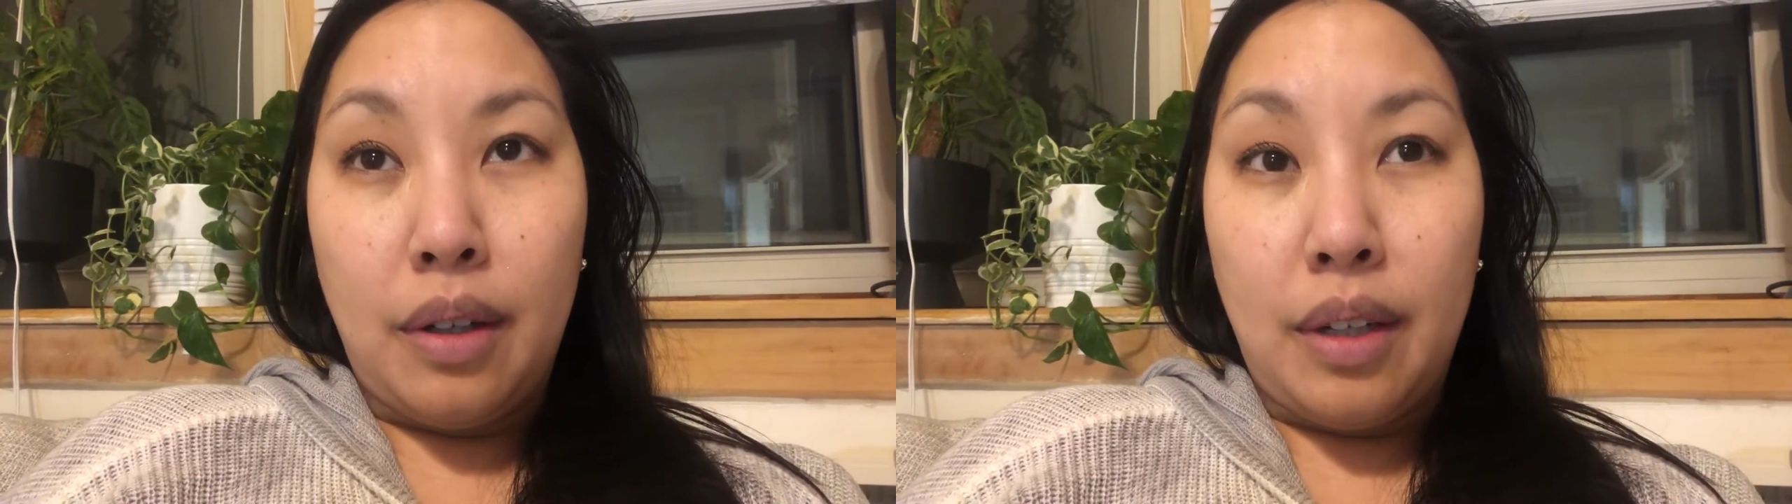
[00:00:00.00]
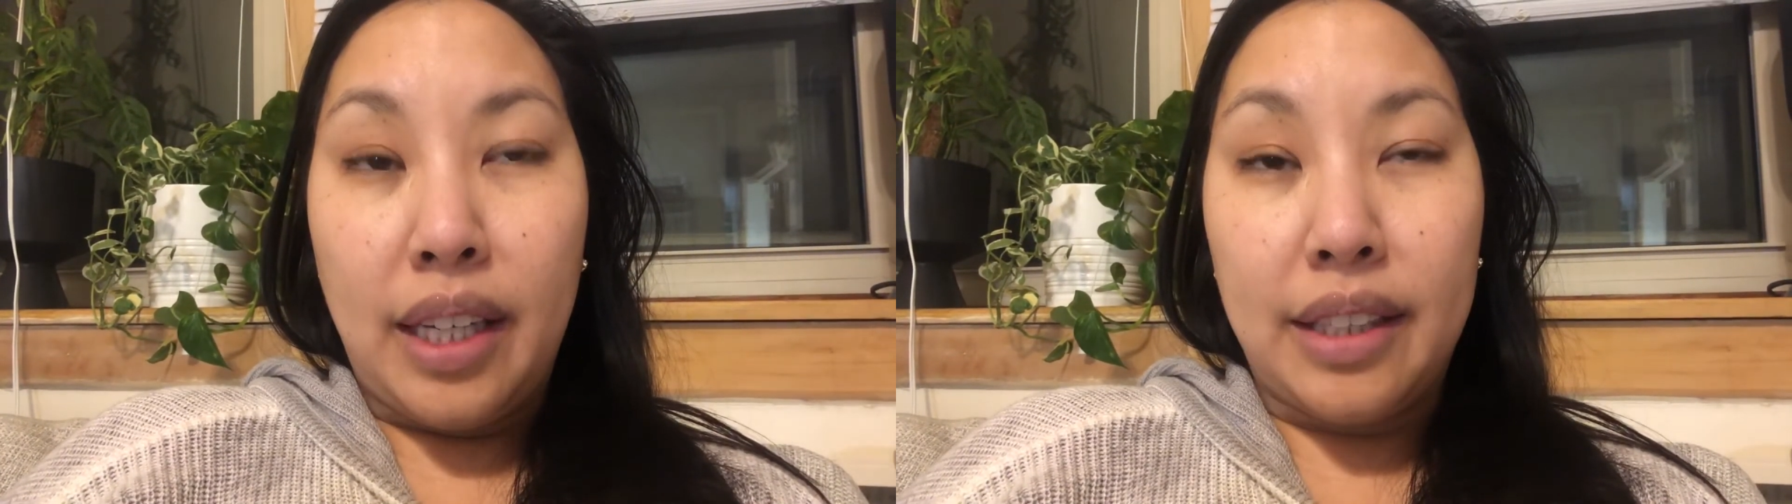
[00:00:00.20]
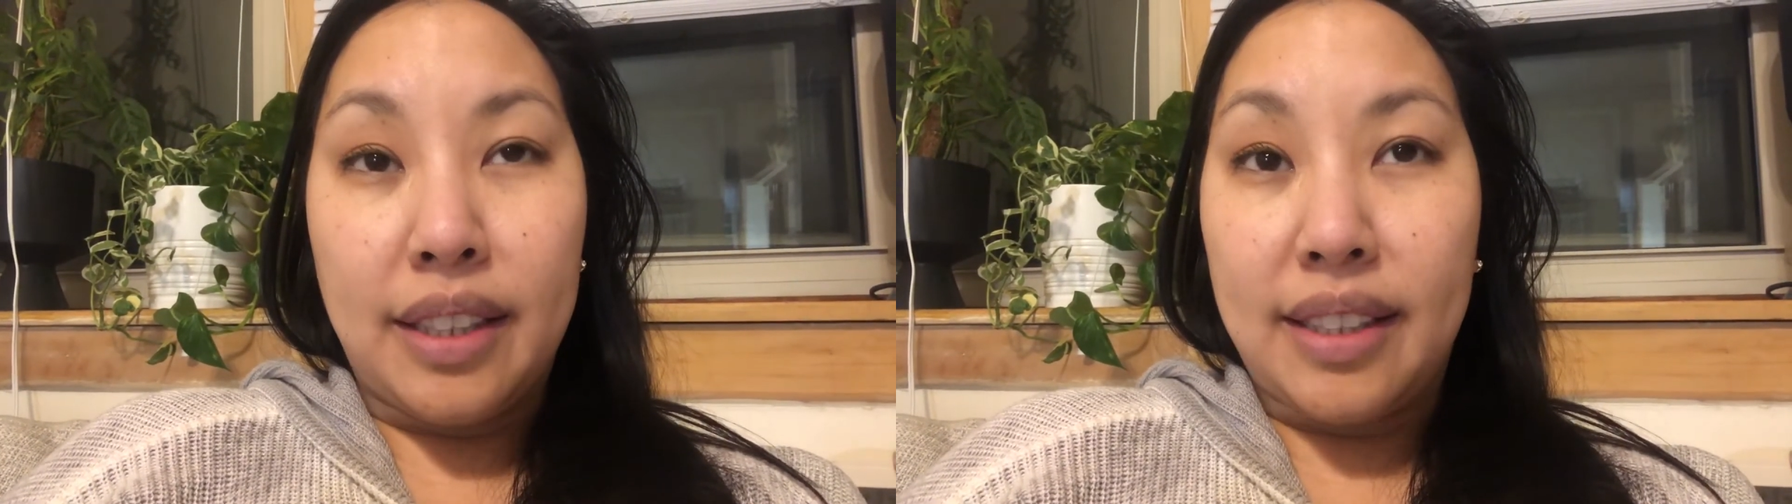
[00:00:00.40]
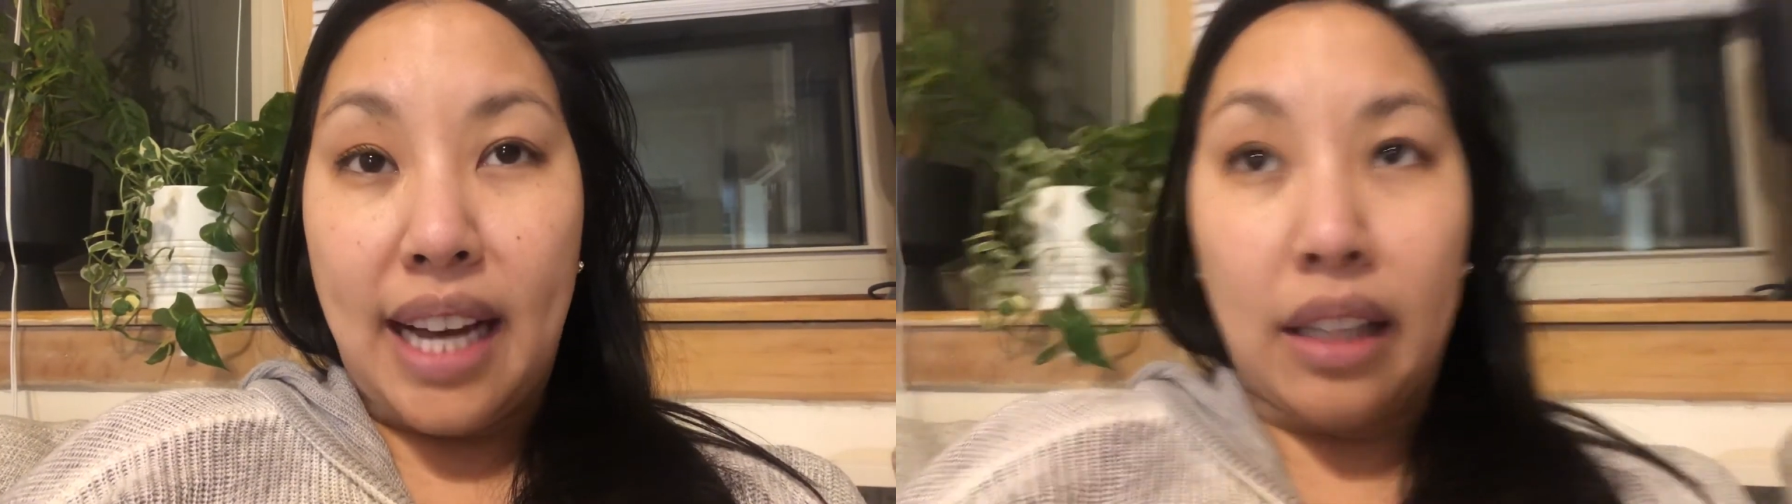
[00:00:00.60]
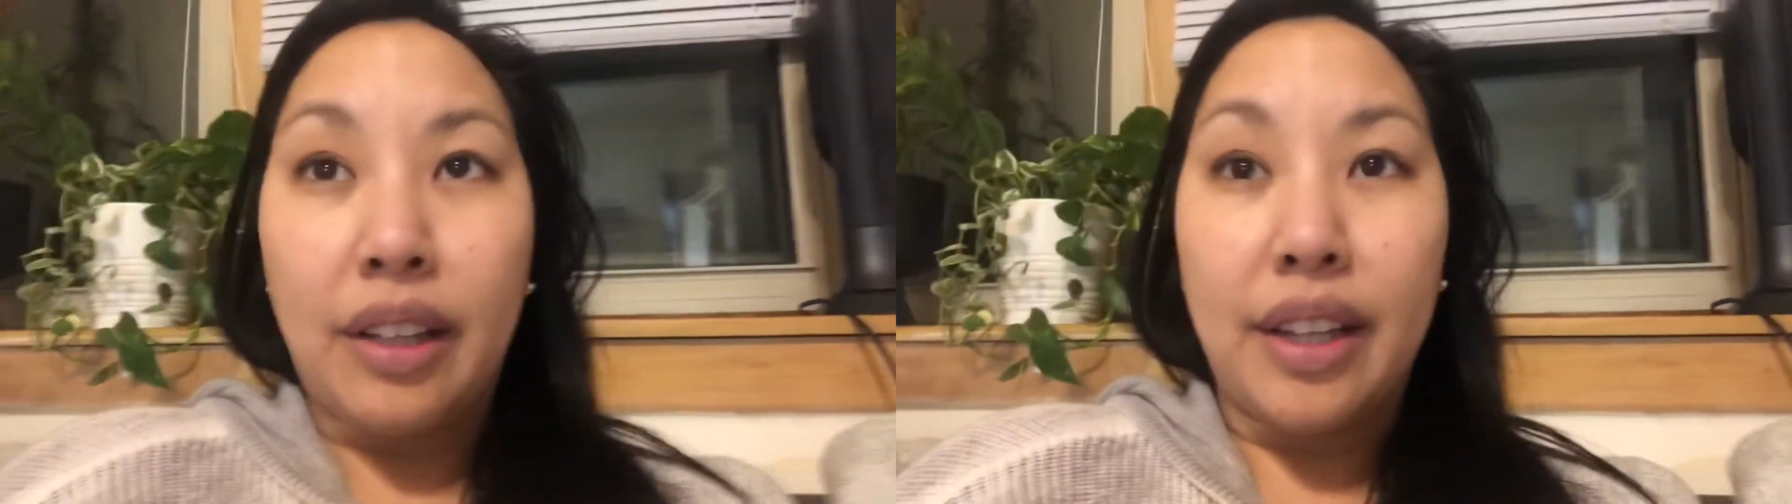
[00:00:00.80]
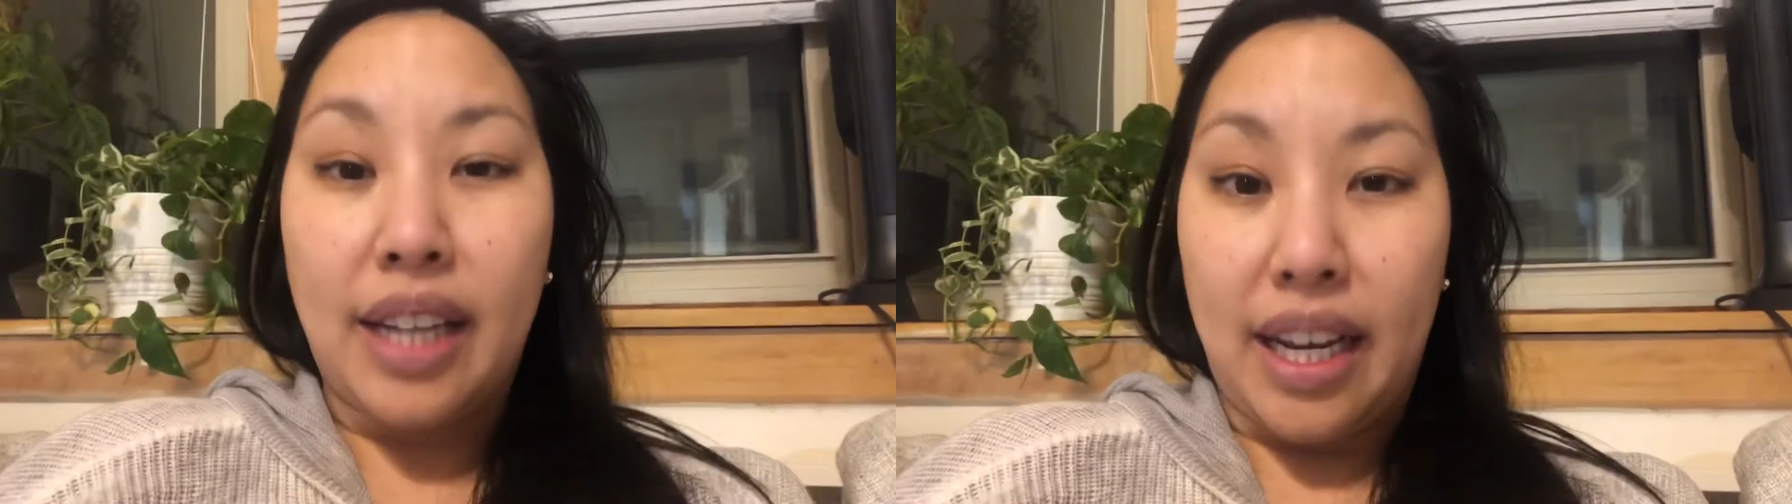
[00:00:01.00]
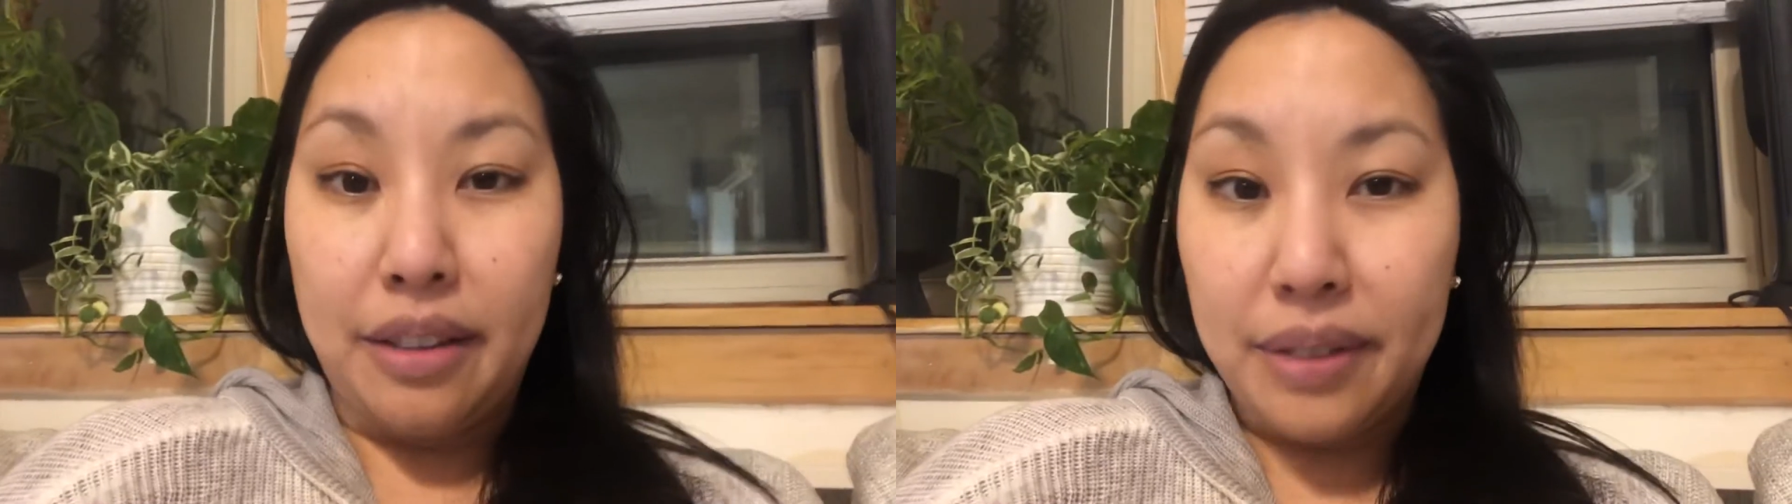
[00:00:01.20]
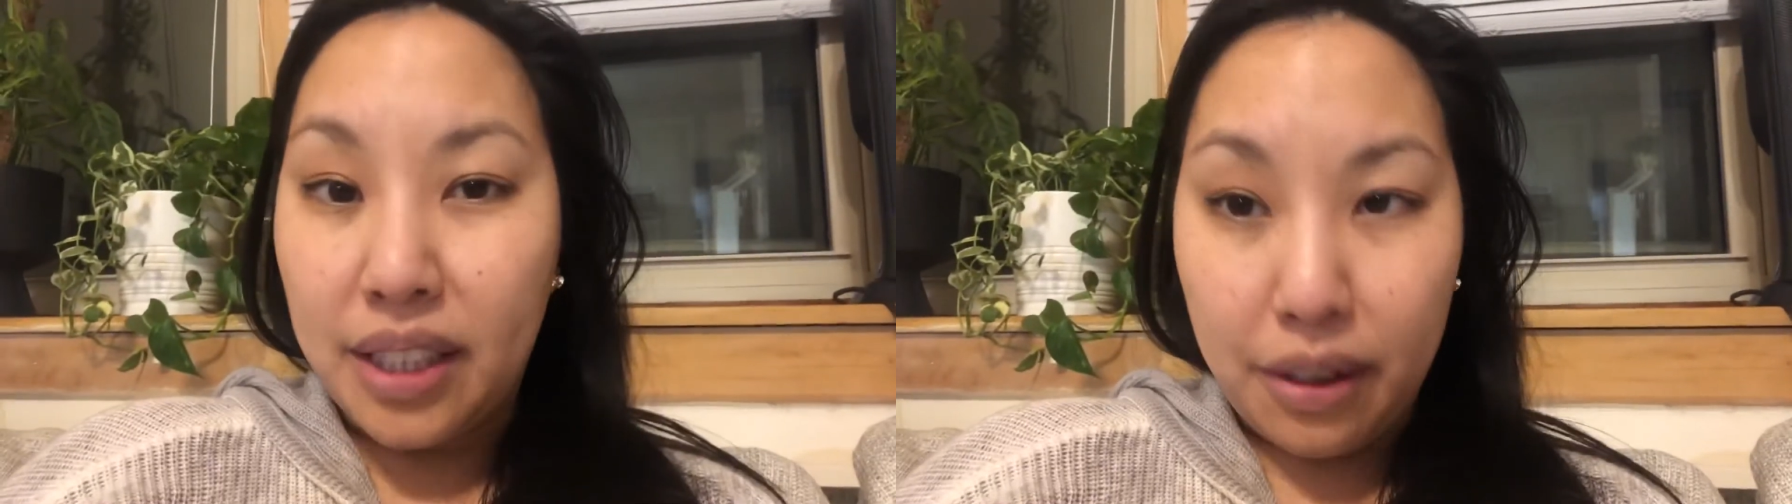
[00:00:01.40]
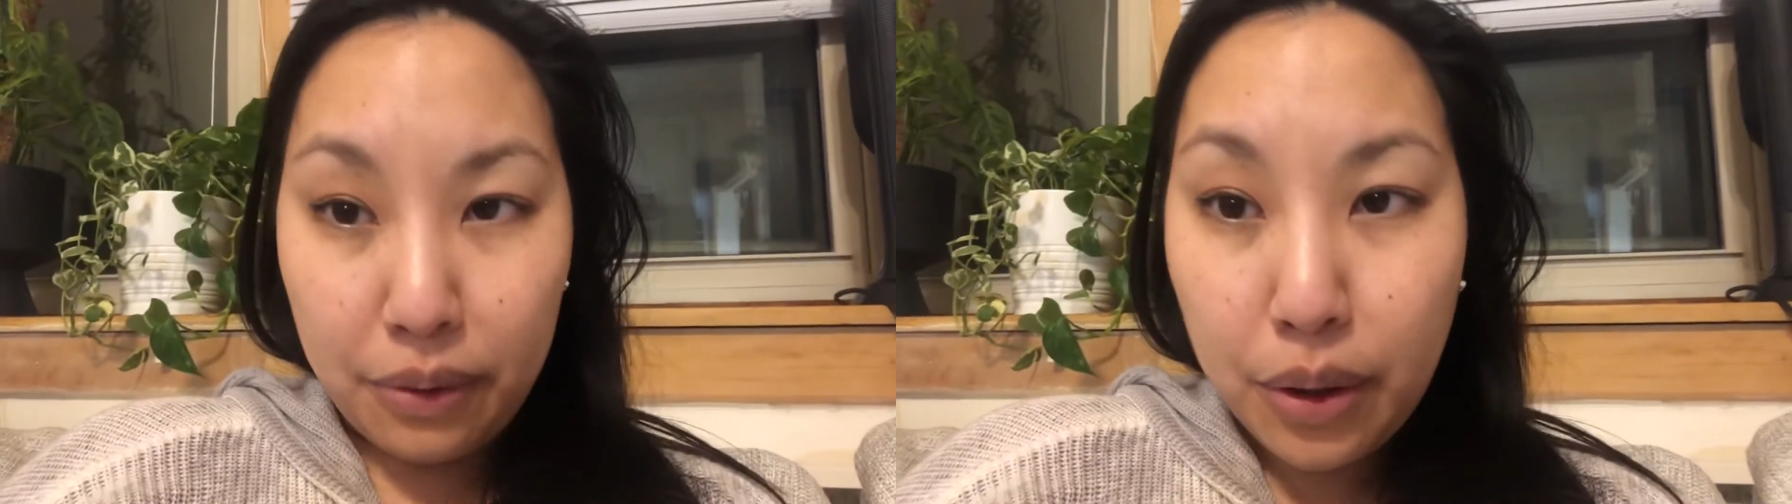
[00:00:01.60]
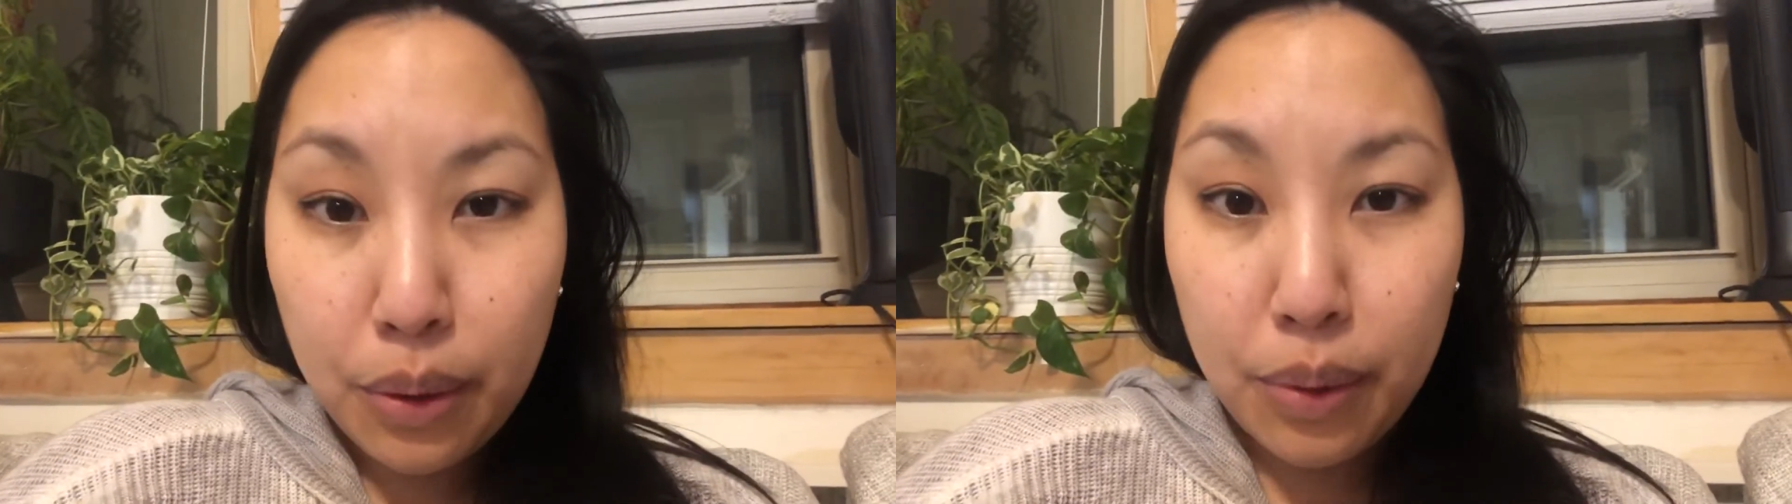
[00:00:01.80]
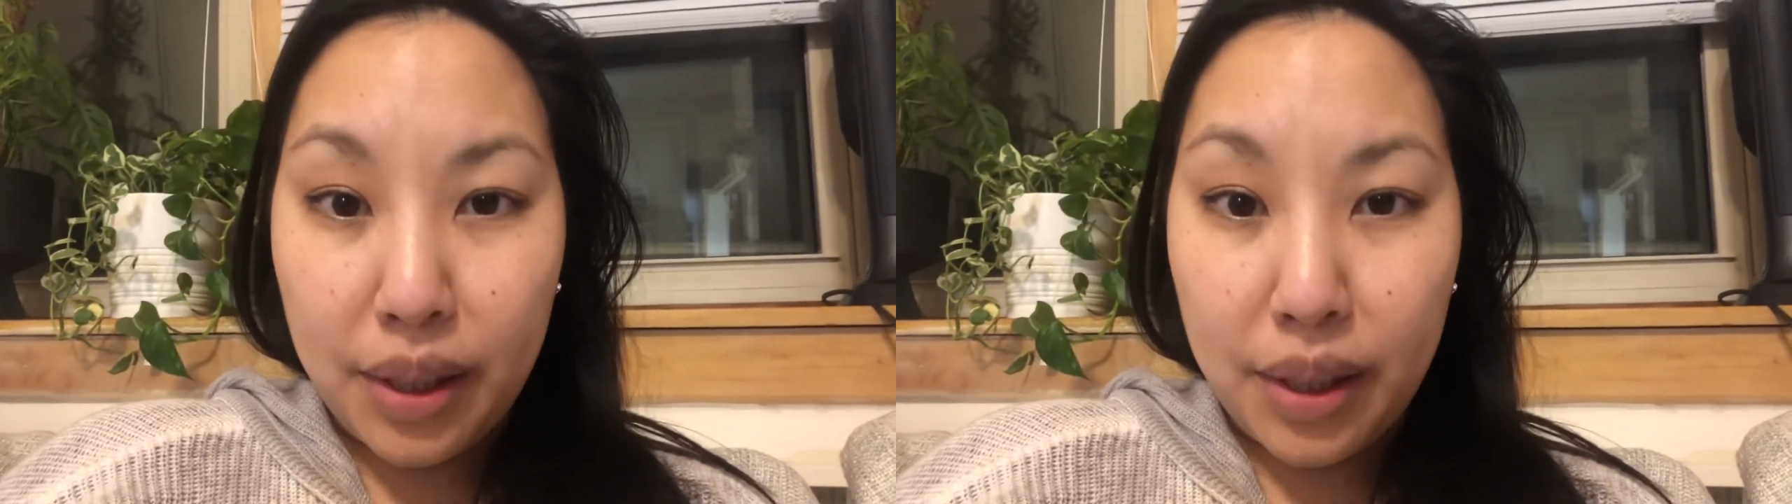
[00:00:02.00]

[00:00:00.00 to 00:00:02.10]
it's exactly the kind of city view